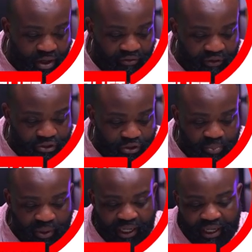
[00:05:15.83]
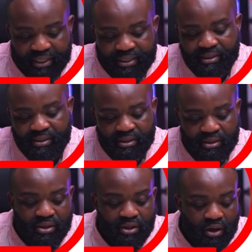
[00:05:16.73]
office supplies,
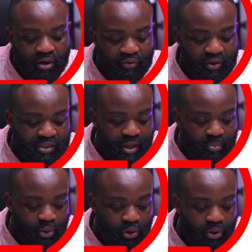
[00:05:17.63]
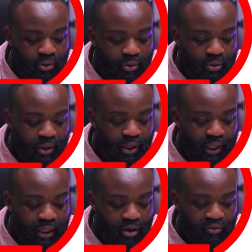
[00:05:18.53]
office depot,
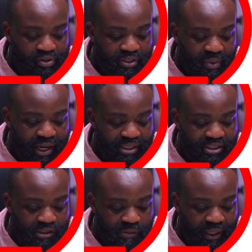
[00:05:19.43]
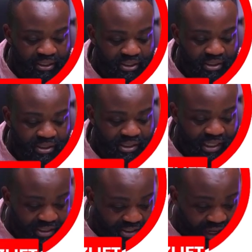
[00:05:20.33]
uh, office max, smart
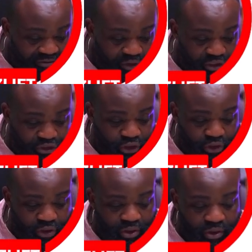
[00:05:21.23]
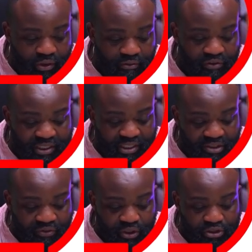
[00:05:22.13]
star furniture,
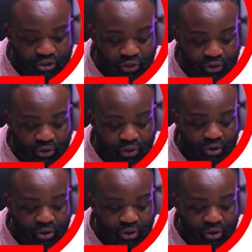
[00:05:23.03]
vintage furniture,